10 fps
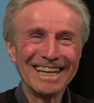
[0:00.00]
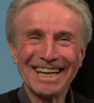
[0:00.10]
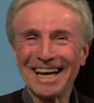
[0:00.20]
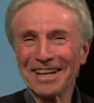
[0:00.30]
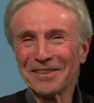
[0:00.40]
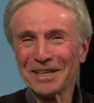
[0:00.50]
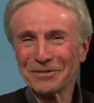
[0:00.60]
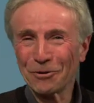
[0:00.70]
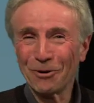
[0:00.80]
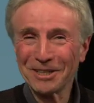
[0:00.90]
And
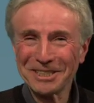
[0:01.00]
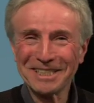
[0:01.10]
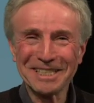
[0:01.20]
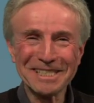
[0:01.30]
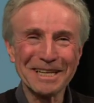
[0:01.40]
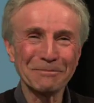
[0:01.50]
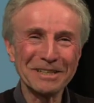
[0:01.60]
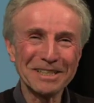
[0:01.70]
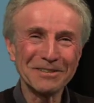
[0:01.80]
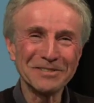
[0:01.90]
thanks for watching this
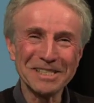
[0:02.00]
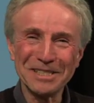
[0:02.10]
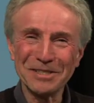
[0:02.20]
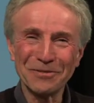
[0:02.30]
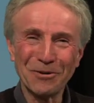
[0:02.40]
segment of Citizens